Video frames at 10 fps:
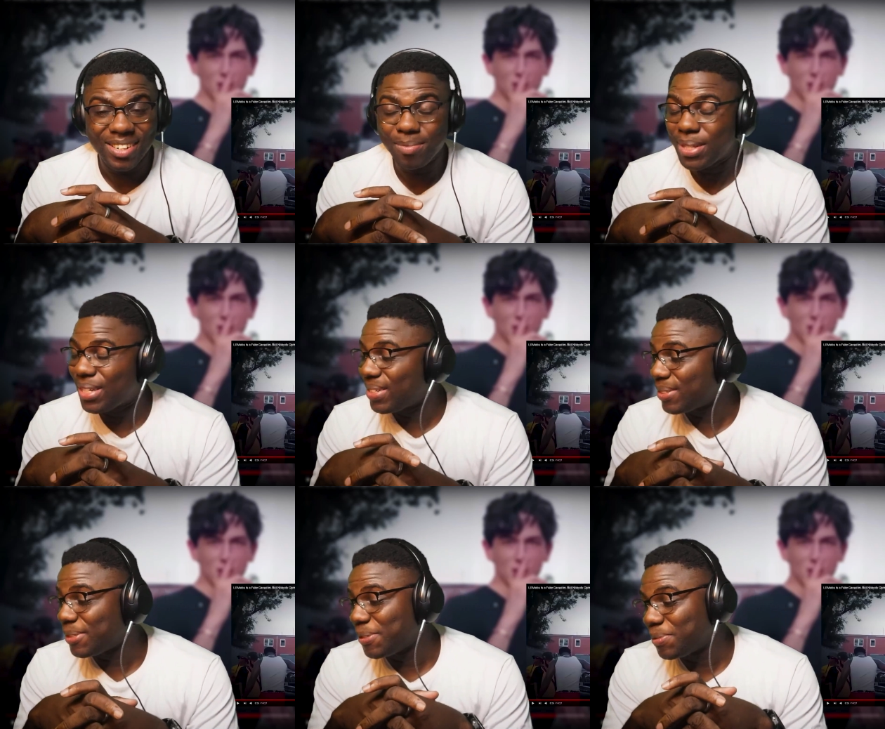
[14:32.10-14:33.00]
Speaker 1: I'm telling
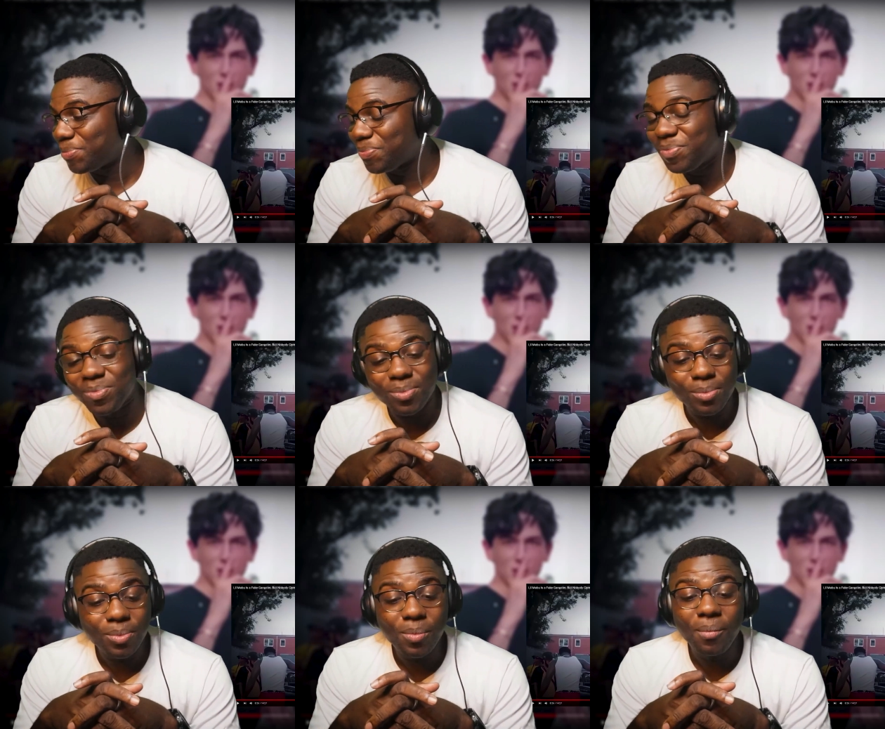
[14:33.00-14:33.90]
you.
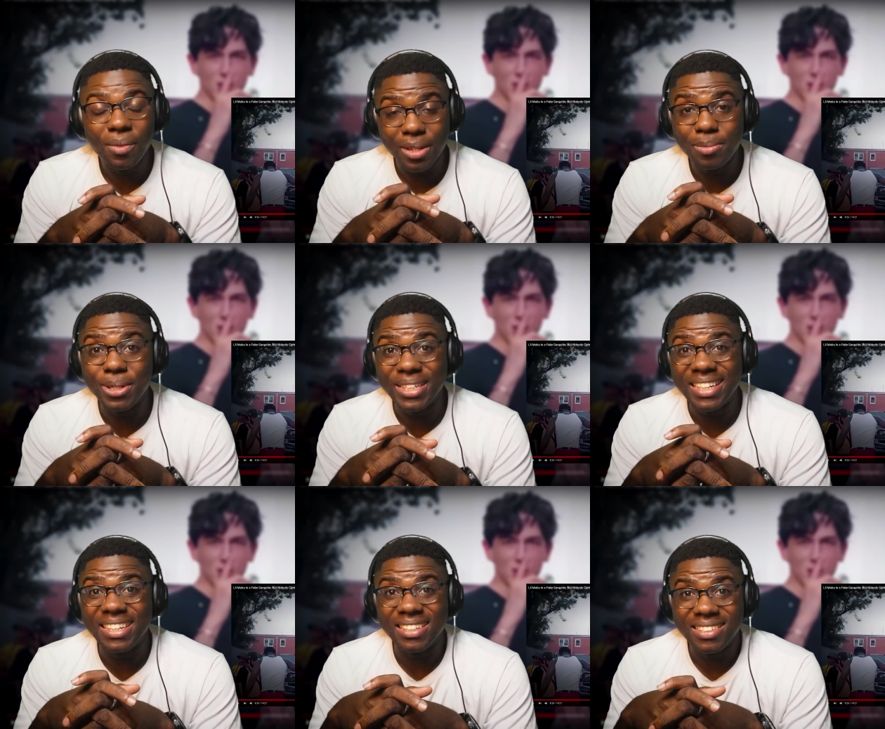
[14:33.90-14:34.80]
But
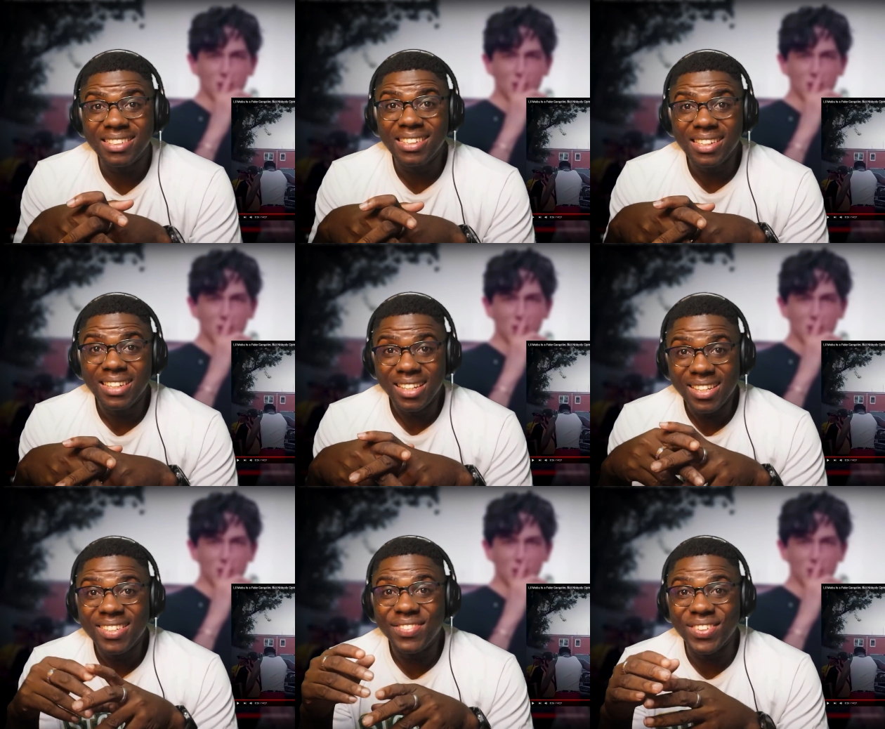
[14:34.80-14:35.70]
yeah,
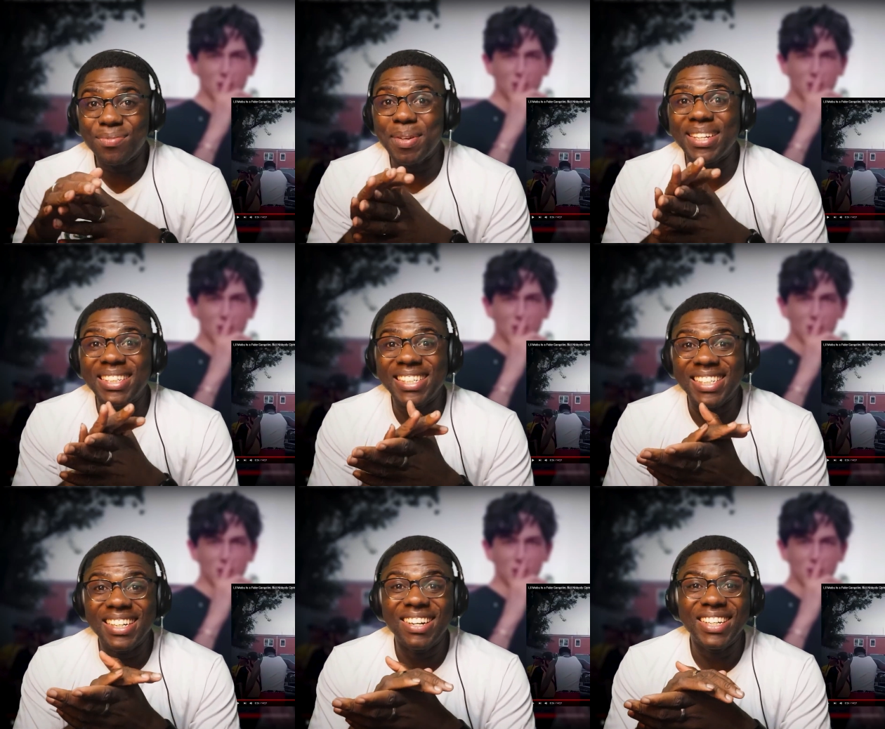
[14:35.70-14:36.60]
you pay
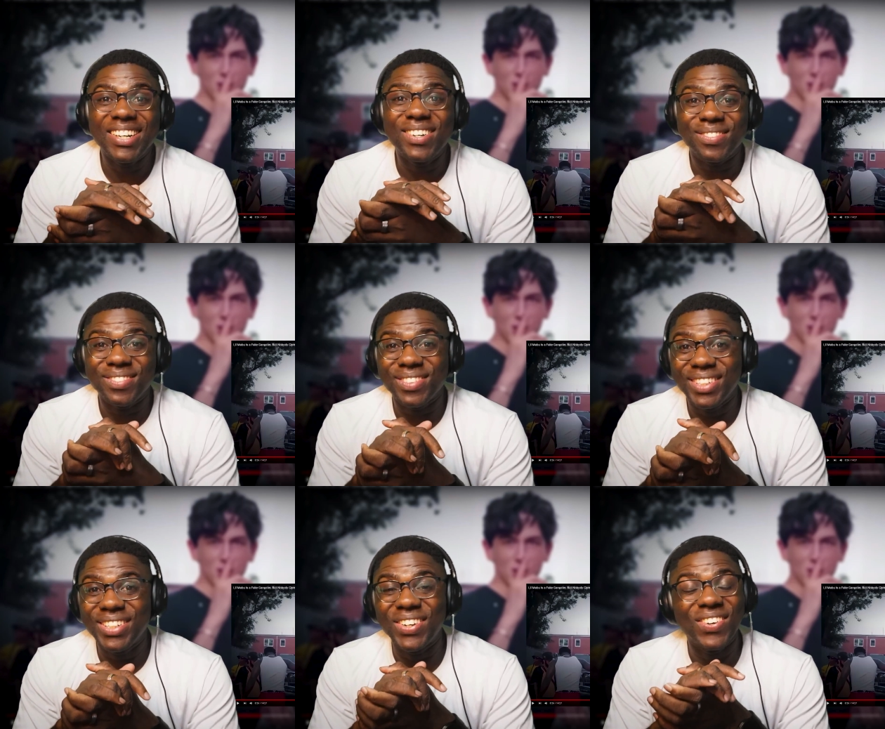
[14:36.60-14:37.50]
attention long enough,
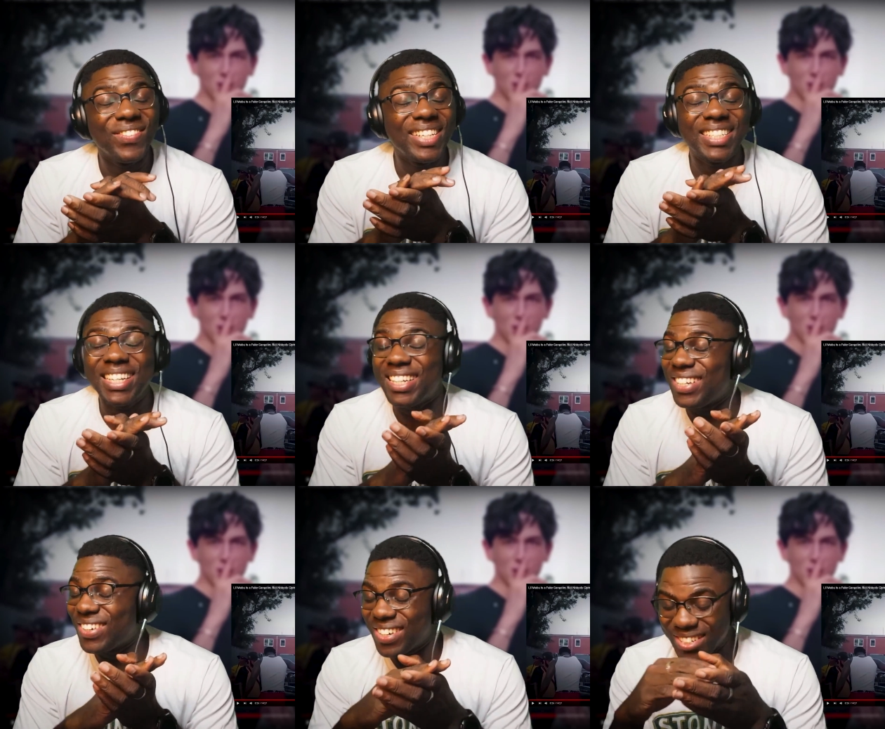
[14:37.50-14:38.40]
you're gonna be see
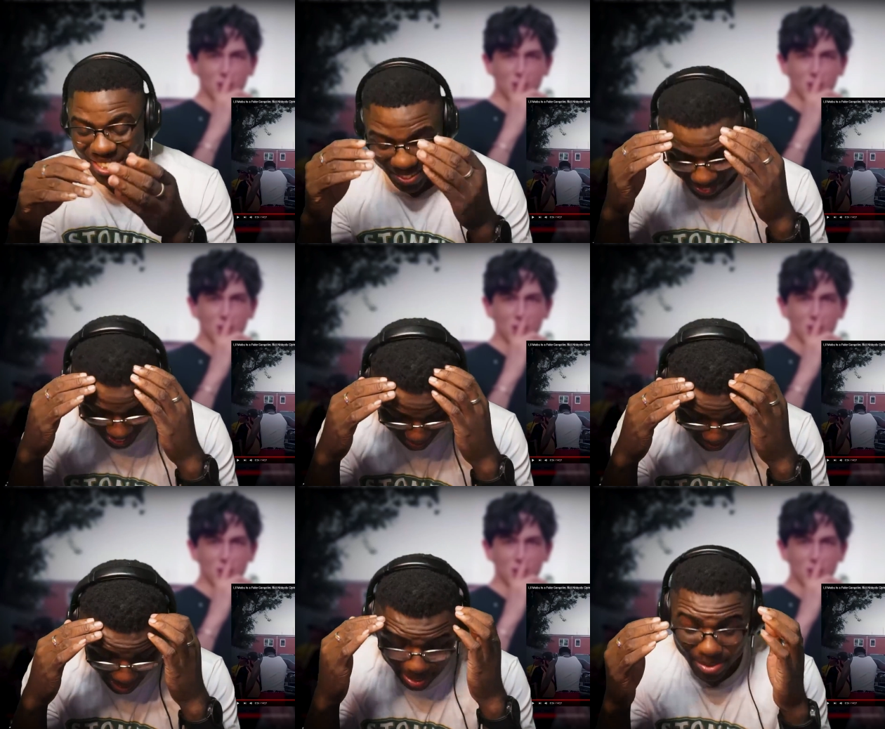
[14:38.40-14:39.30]
you're gonna see him with
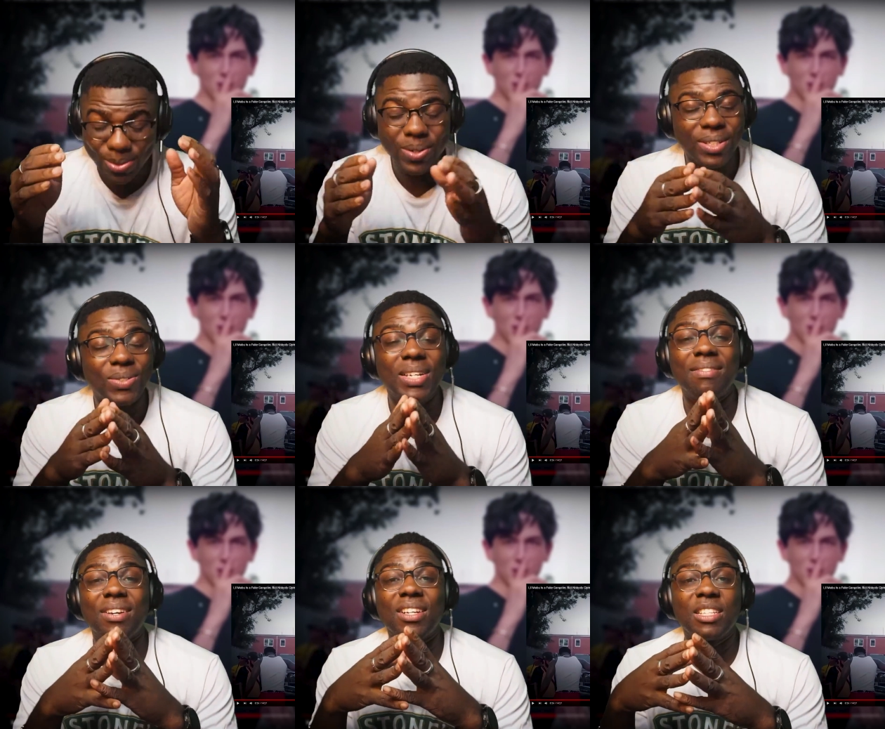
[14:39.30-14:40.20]
some names you you
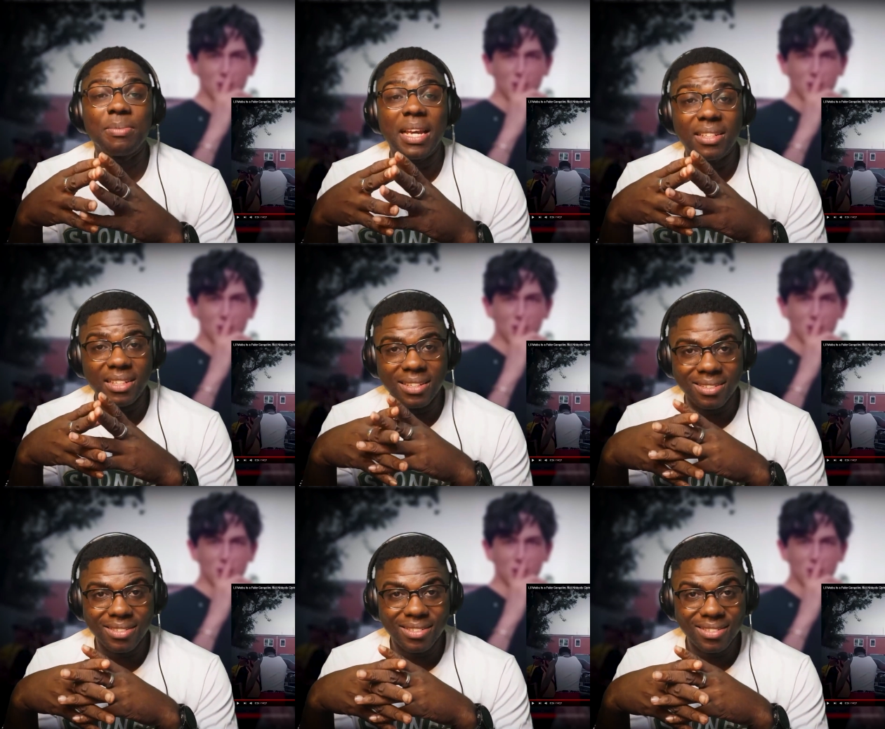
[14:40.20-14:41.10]
never expected.
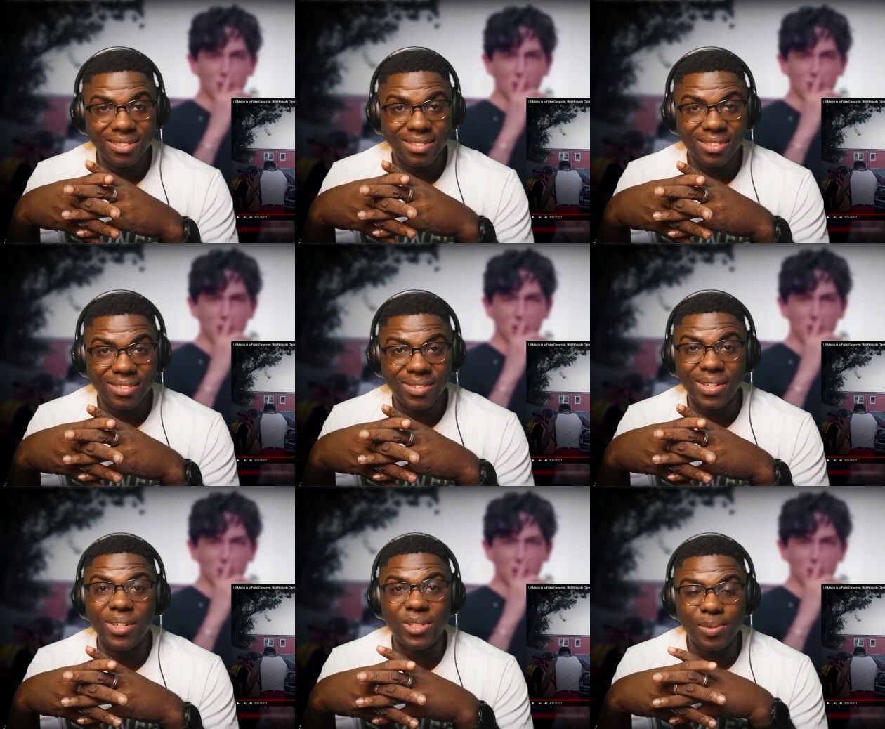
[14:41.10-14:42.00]

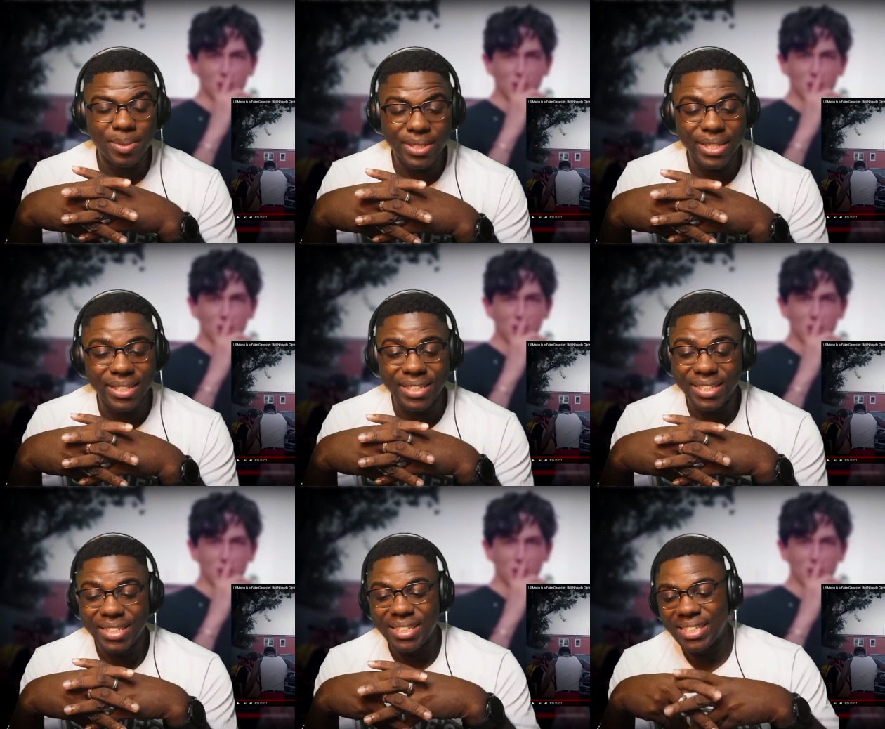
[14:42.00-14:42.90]
Hundred percent.
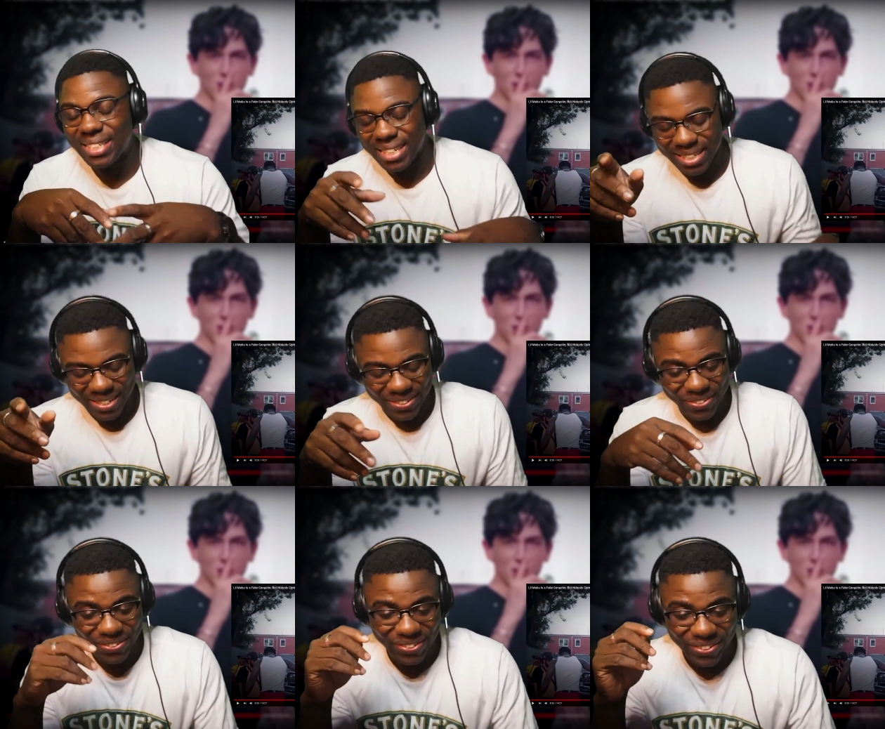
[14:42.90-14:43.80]
Continue.